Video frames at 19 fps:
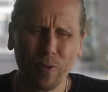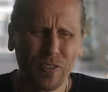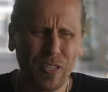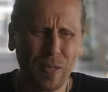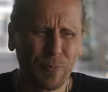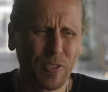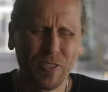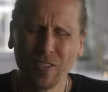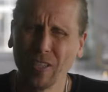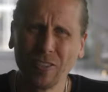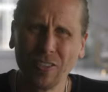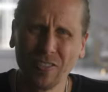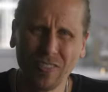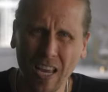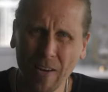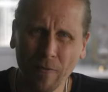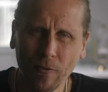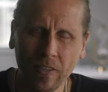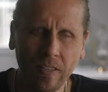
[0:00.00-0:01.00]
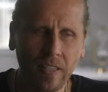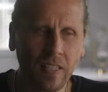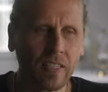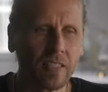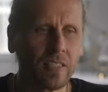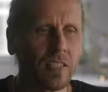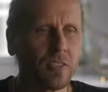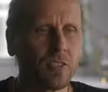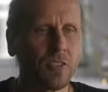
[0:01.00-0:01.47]
Perception touches everything.
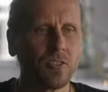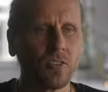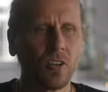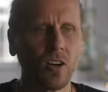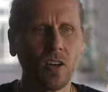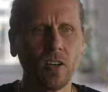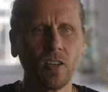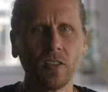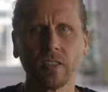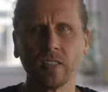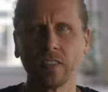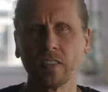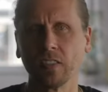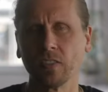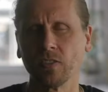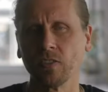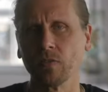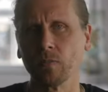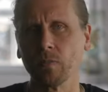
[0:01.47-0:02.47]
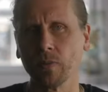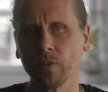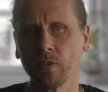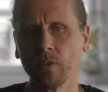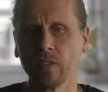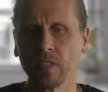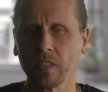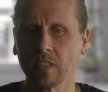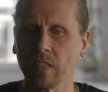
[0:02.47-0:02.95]
It touches art, it touches
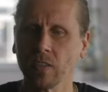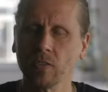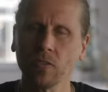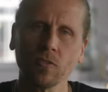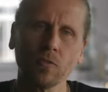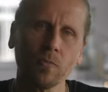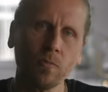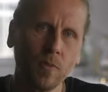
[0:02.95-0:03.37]
beauty, it touches